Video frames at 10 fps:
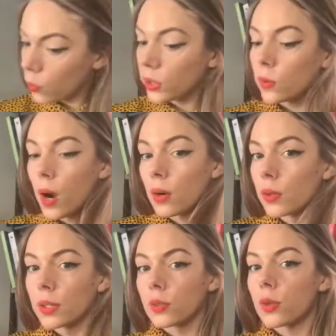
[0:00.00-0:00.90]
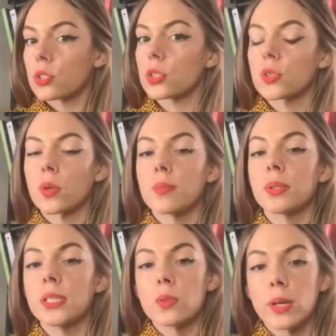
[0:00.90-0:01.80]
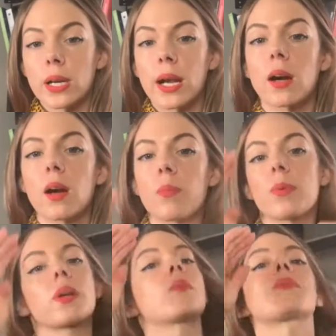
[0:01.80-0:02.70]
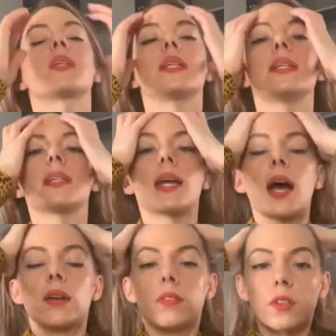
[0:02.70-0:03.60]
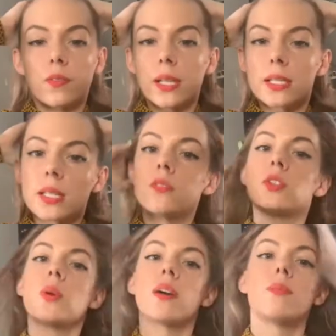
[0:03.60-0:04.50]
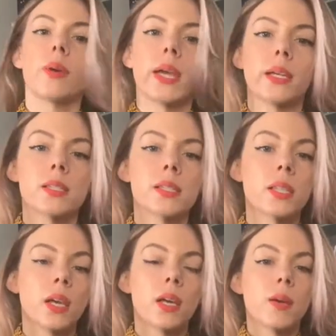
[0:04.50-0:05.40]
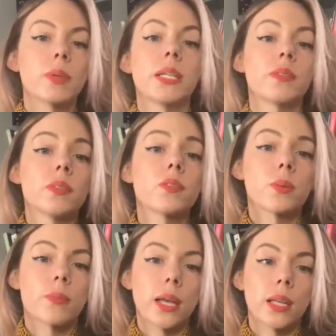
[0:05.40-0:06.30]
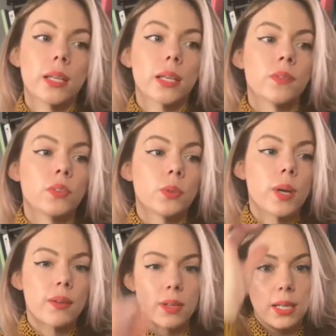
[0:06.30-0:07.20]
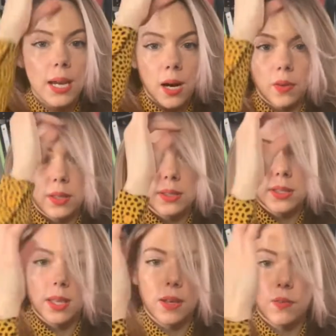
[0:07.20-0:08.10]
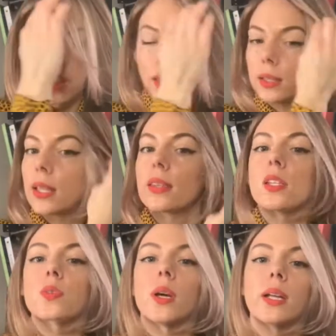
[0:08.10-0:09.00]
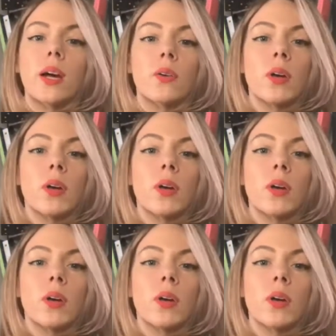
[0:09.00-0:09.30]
you are going to the grocery store, please wear your hair up completely out of your face. If you have bangs, I mean, even for men, if you have any hair that's like falling like this right now,